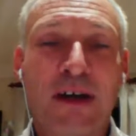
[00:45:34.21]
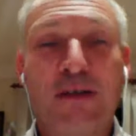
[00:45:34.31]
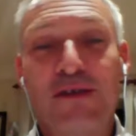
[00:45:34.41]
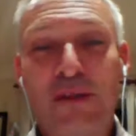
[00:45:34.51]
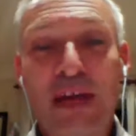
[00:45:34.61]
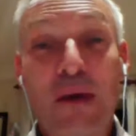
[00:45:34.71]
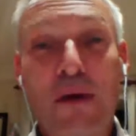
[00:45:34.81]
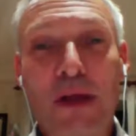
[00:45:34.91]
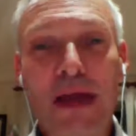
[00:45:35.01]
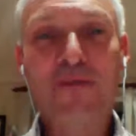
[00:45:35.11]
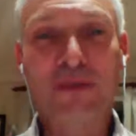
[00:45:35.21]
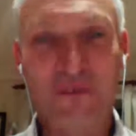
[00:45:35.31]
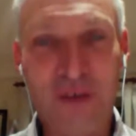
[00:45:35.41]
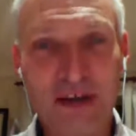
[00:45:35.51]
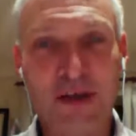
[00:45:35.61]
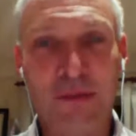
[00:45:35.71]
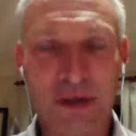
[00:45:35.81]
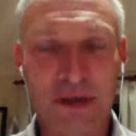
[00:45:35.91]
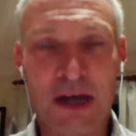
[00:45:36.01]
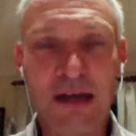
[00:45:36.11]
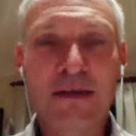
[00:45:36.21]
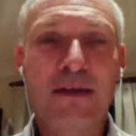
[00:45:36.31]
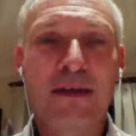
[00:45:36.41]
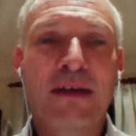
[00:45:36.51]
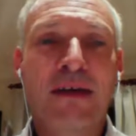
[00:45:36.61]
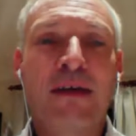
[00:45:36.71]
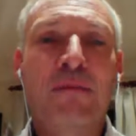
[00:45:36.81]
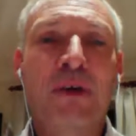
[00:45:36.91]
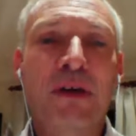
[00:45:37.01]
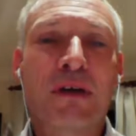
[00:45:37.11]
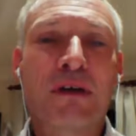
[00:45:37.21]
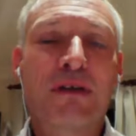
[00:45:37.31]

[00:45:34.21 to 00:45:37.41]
Someday we'll have to face up to that, but